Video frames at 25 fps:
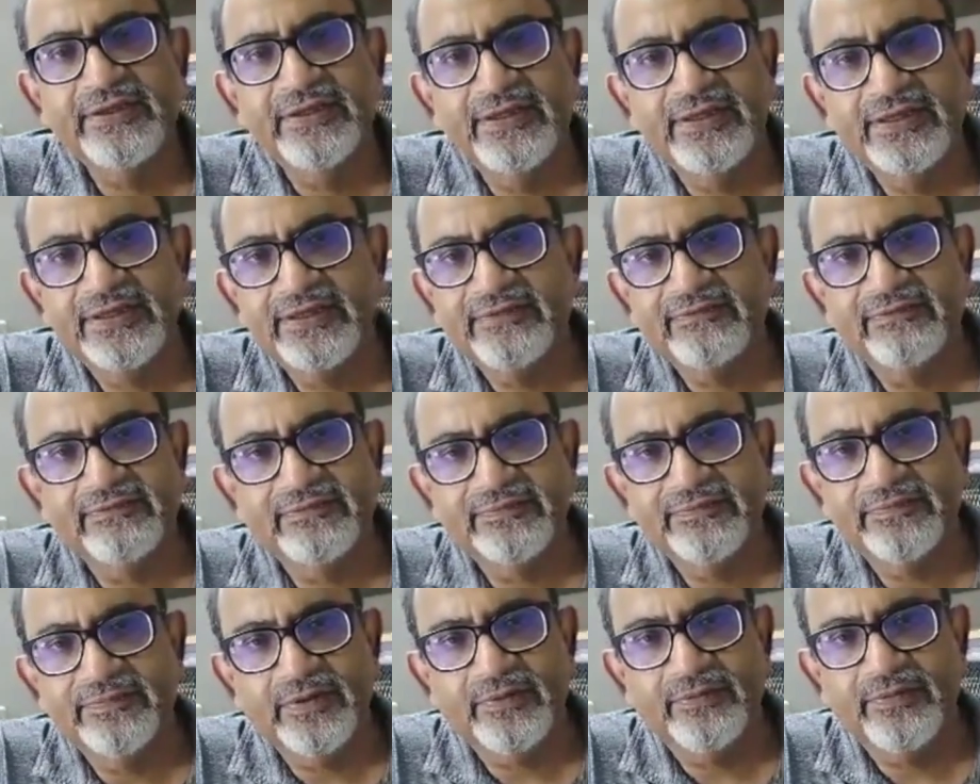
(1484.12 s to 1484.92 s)
and
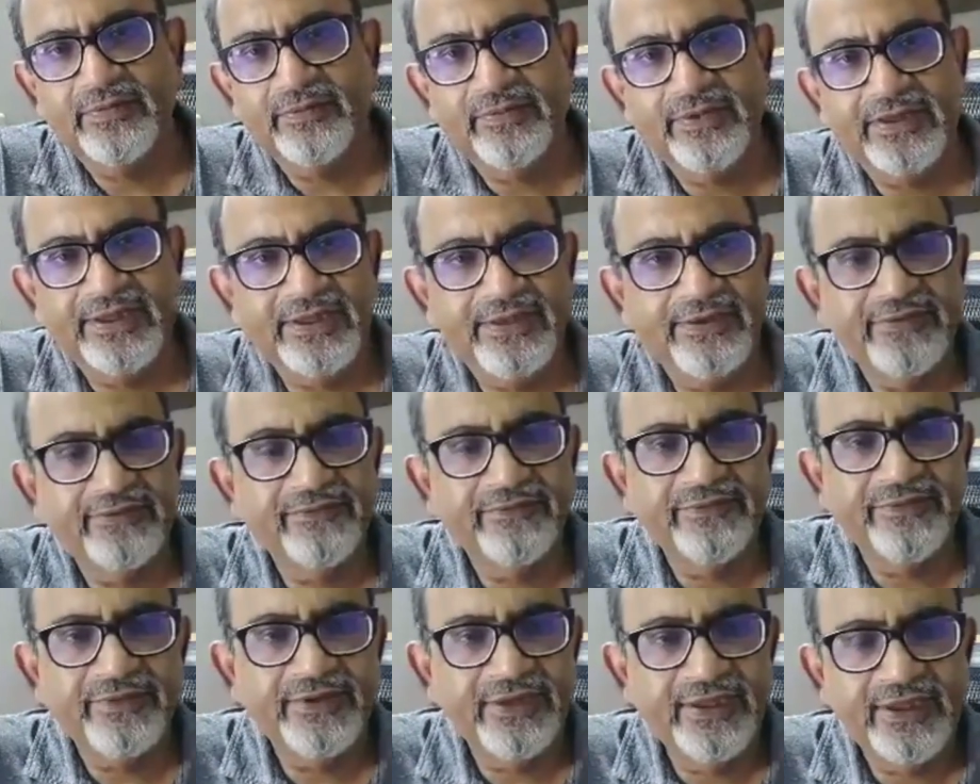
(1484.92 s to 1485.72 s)
probably
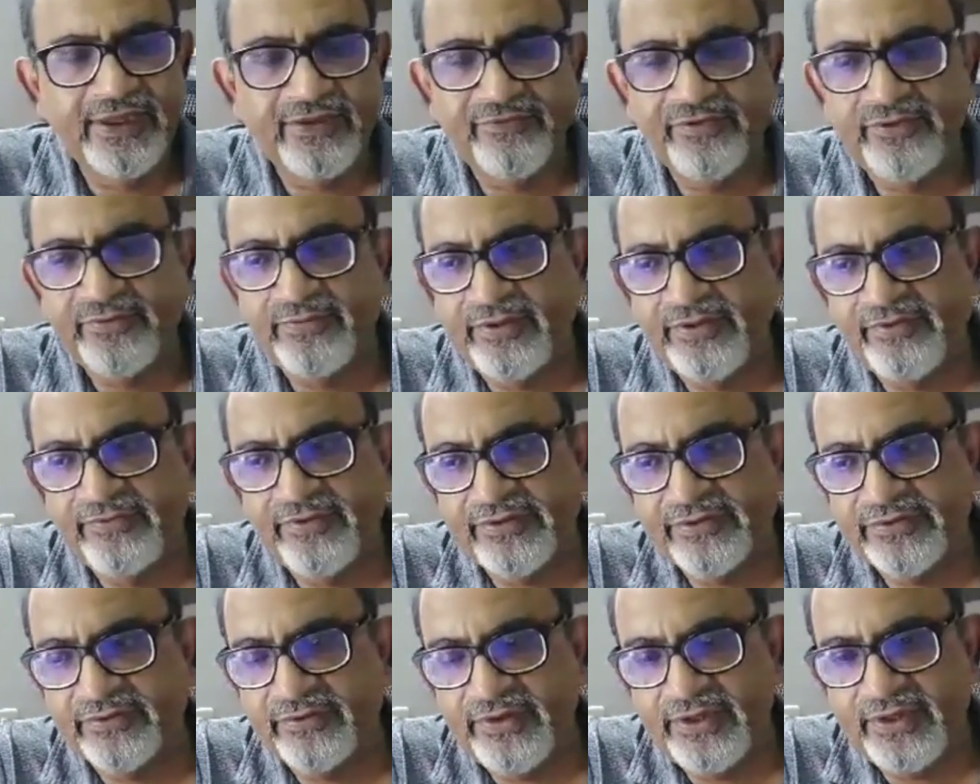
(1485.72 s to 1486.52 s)
everybody
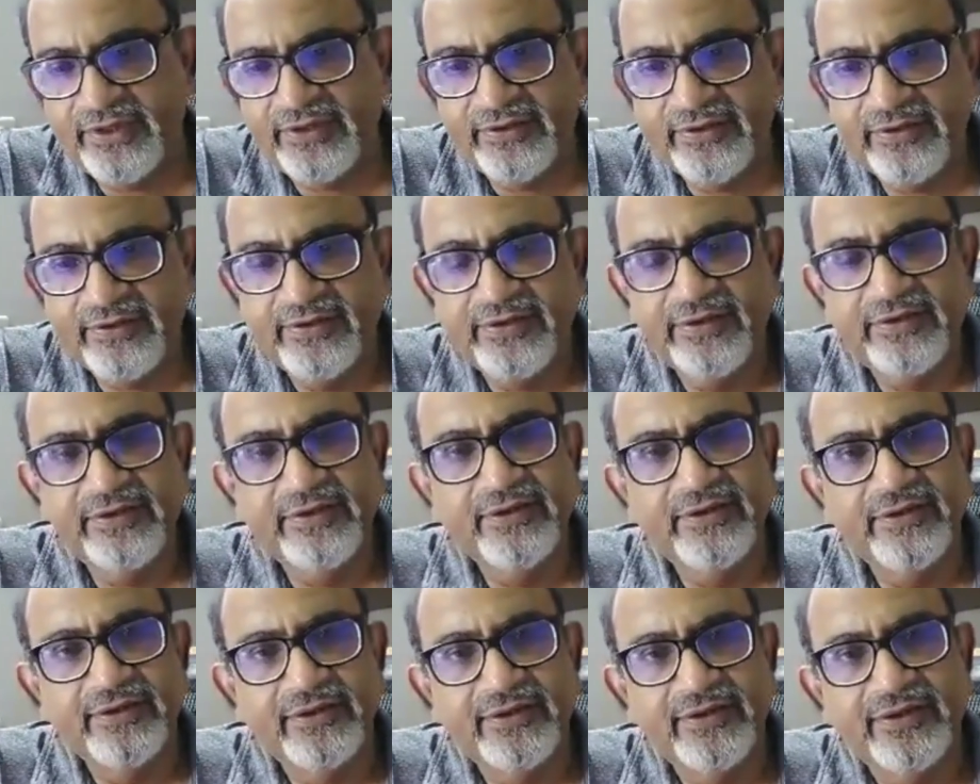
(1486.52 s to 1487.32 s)
was doing
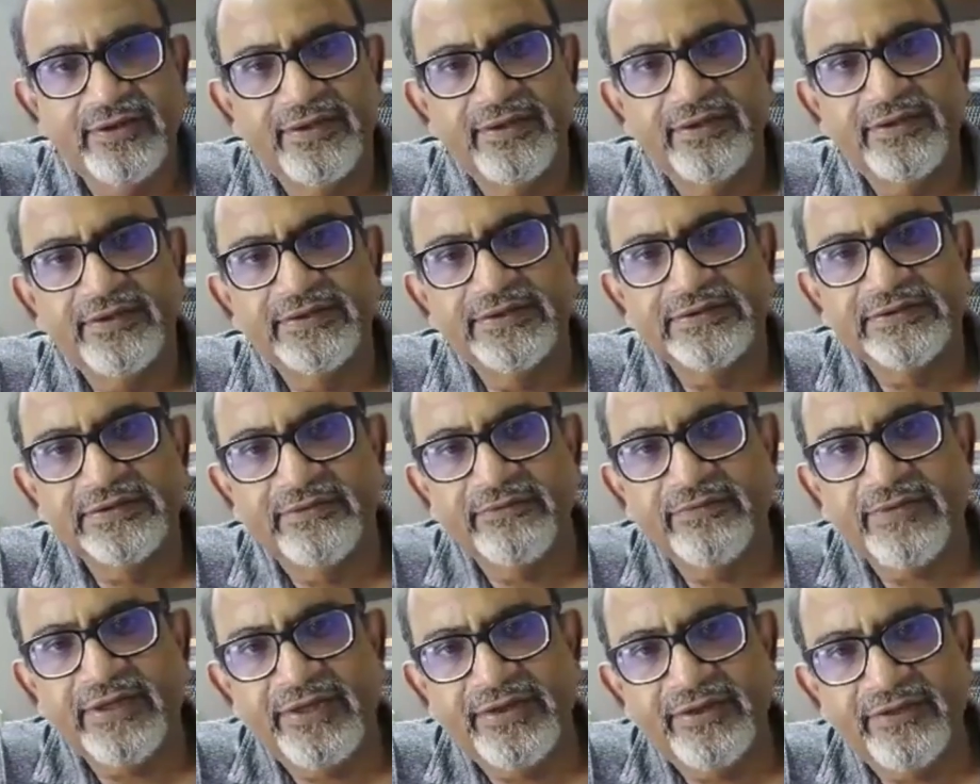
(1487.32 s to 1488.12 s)

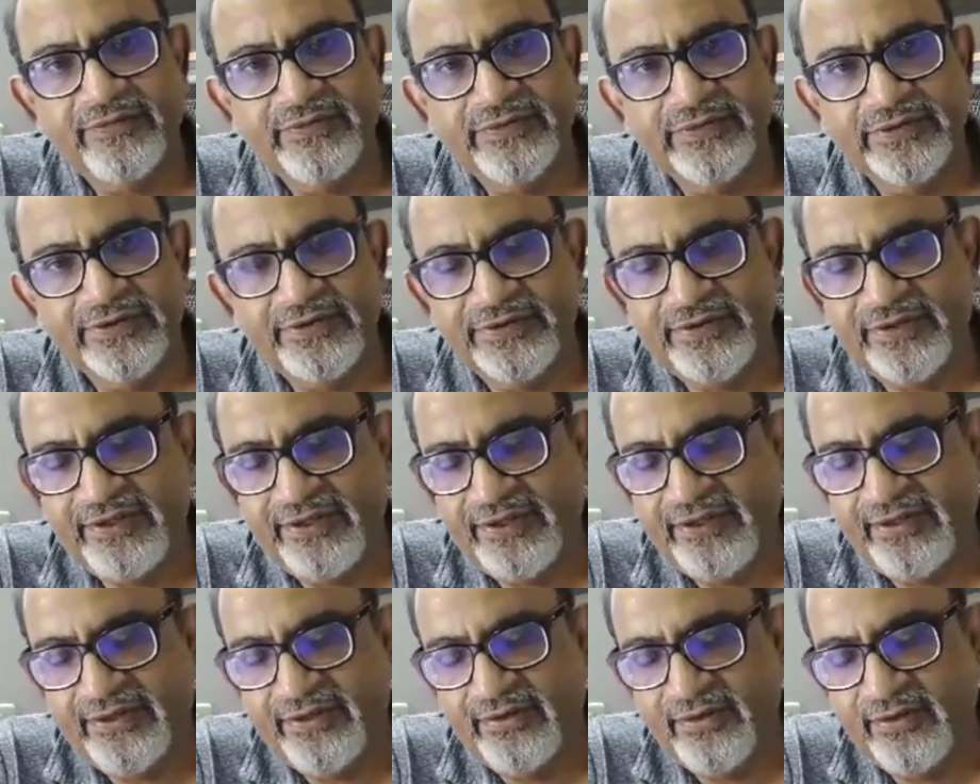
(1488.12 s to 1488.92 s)
some kind of
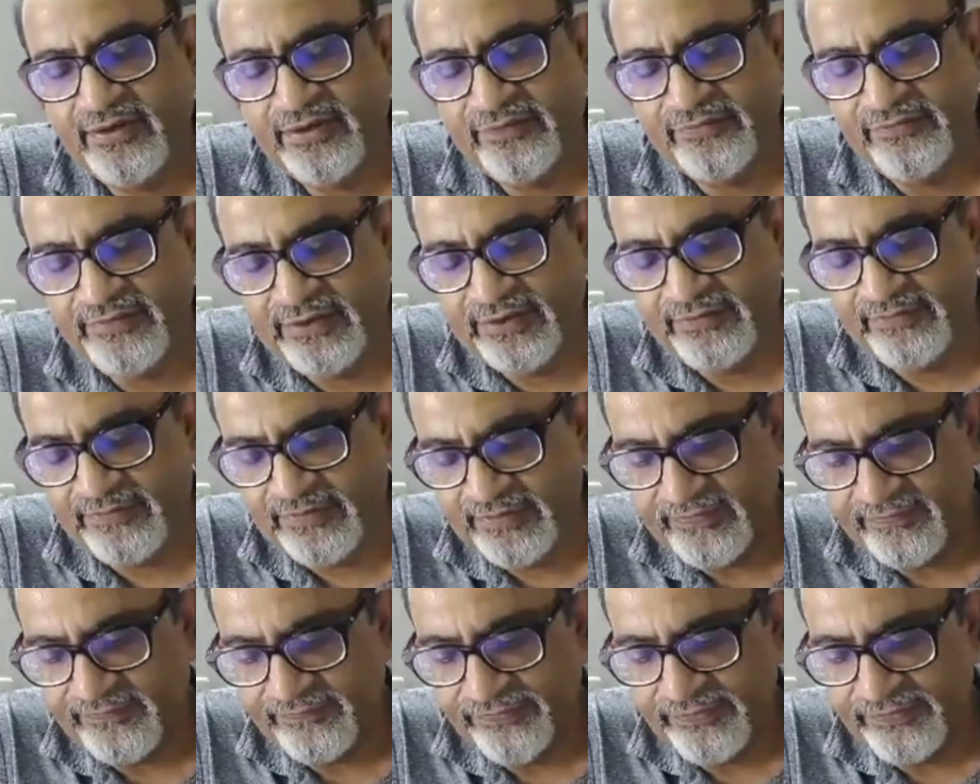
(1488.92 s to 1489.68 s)
surgery and not available.